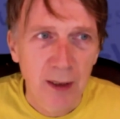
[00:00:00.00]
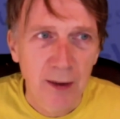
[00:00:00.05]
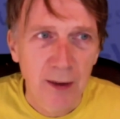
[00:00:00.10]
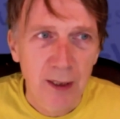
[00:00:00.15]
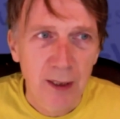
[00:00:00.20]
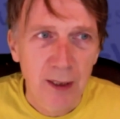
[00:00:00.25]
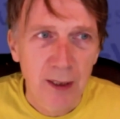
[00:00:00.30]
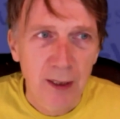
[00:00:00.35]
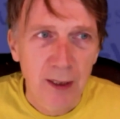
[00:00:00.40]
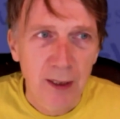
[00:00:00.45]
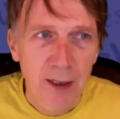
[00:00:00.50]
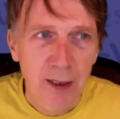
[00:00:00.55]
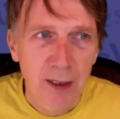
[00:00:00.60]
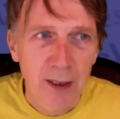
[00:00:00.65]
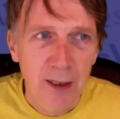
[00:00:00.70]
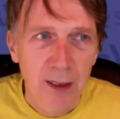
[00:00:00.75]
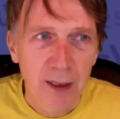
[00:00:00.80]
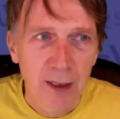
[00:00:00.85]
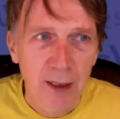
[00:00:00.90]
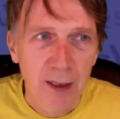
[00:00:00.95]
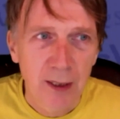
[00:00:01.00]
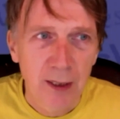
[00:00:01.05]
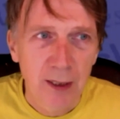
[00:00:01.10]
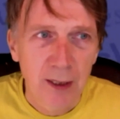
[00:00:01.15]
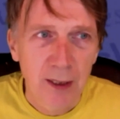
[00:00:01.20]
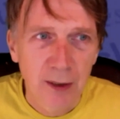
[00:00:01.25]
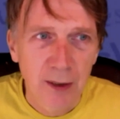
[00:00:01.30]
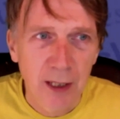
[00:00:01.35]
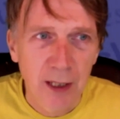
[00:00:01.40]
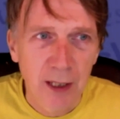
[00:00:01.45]
that's what I want to
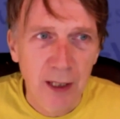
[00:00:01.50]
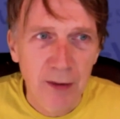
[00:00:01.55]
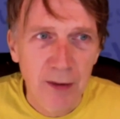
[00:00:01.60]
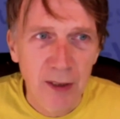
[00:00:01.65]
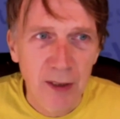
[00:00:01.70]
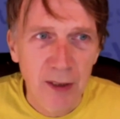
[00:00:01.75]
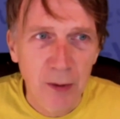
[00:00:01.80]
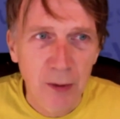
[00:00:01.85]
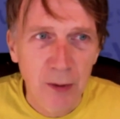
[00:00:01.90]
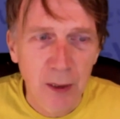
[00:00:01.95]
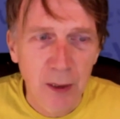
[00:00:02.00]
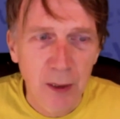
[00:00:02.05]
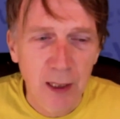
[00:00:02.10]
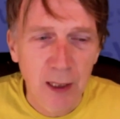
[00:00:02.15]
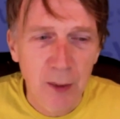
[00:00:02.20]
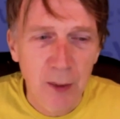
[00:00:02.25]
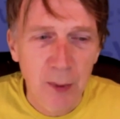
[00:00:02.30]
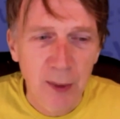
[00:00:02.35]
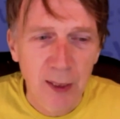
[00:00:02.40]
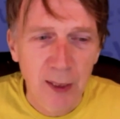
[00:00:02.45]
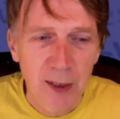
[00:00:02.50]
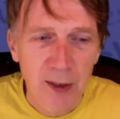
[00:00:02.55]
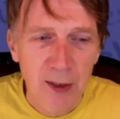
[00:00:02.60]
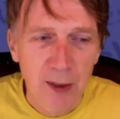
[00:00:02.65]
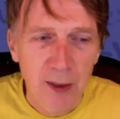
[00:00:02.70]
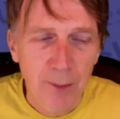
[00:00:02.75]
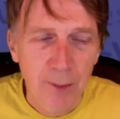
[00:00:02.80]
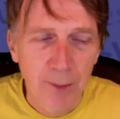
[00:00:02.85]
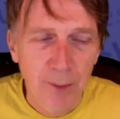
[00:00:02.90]
dive into a little bit,